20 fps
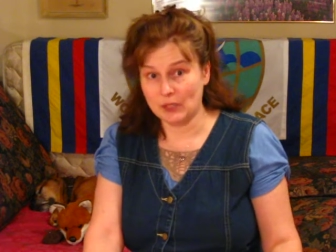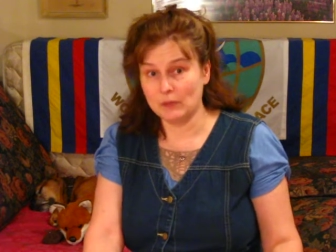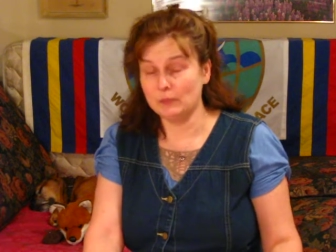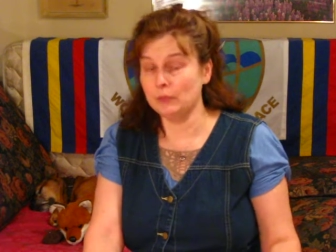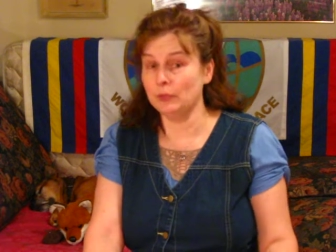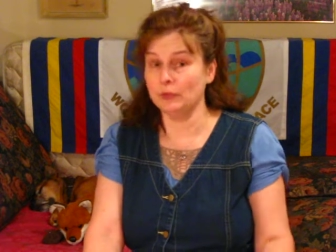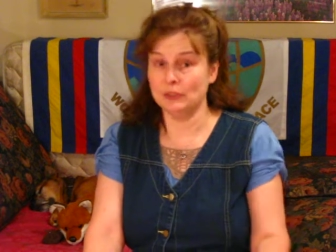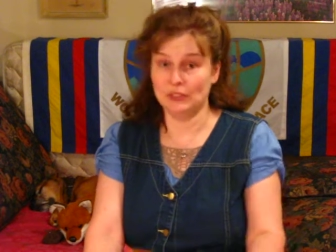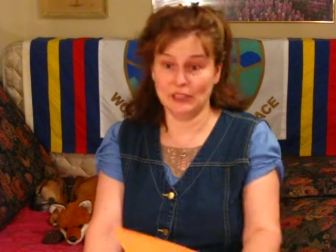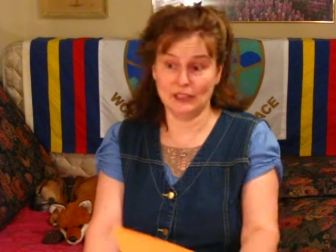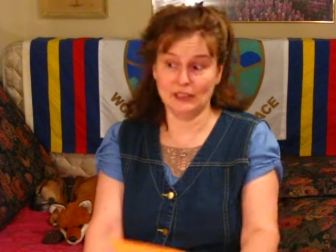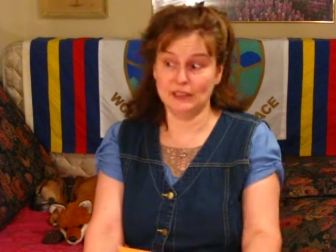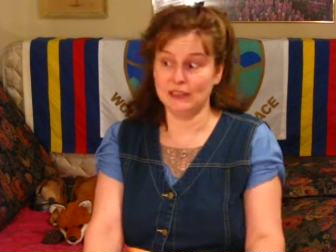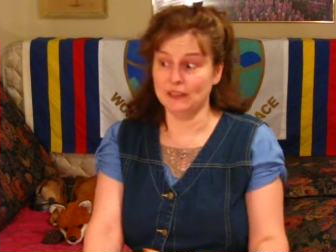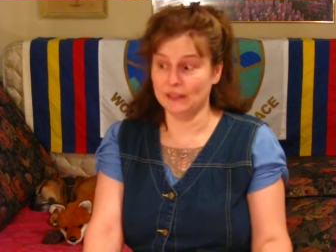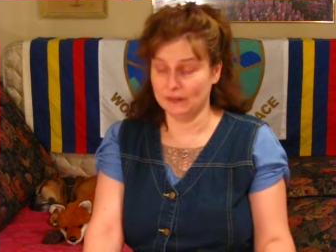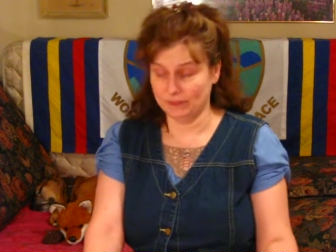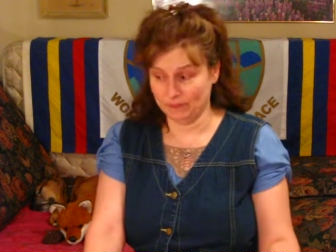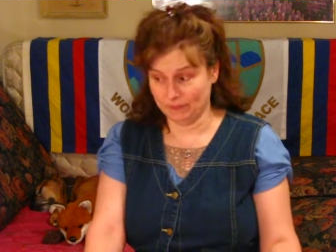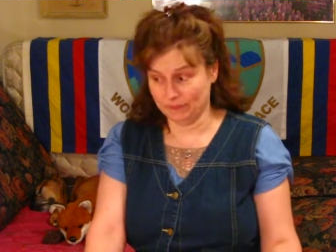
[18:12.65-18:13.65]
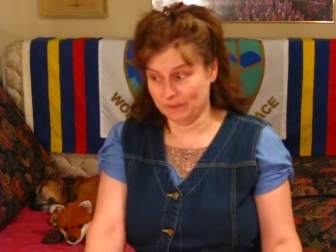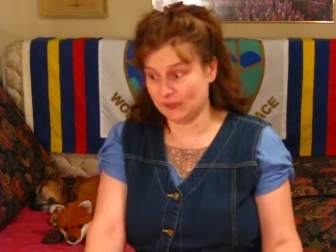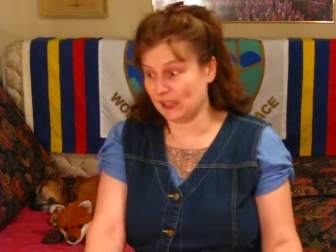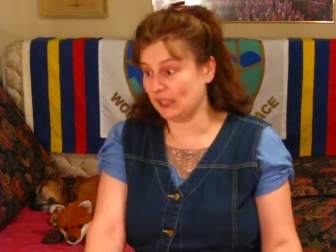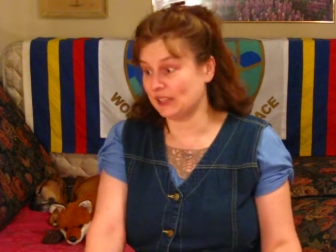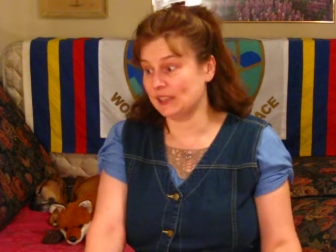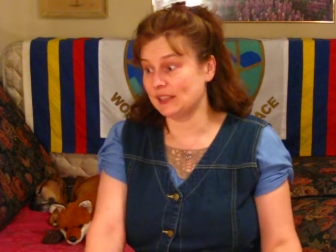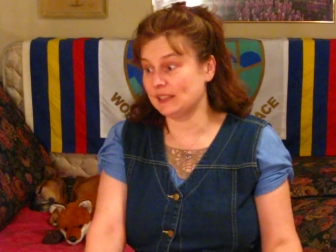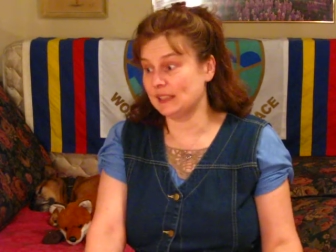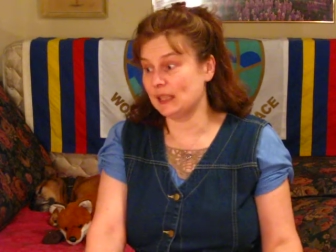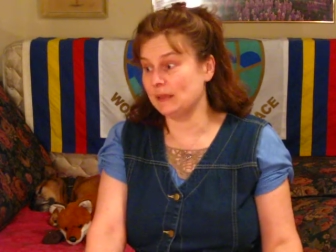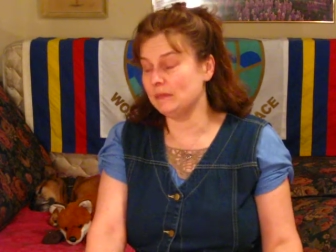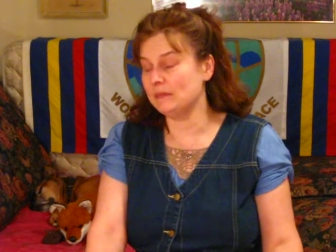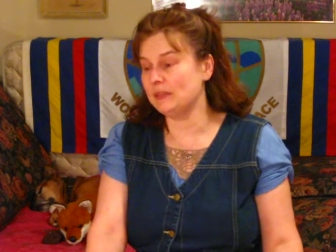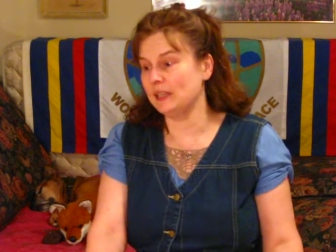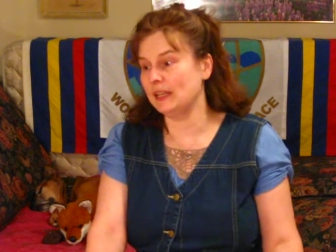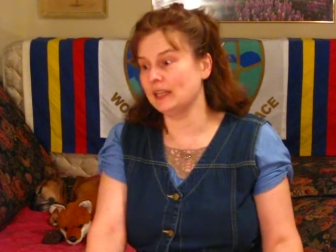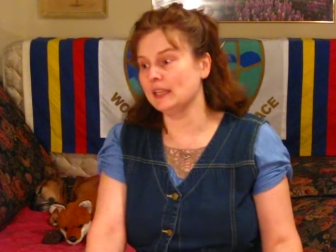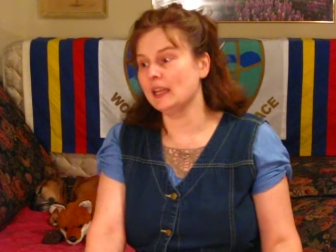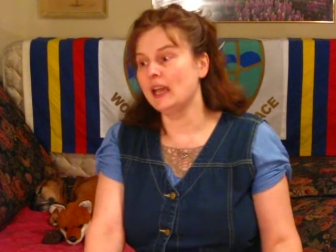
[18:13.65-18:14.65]
Putin says the same
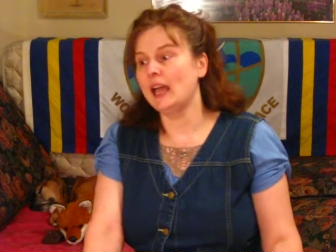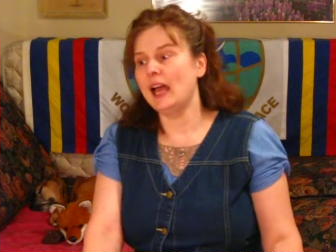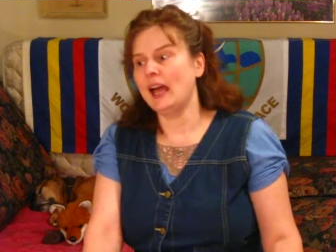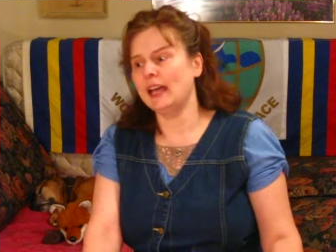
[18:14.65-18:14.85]
thing.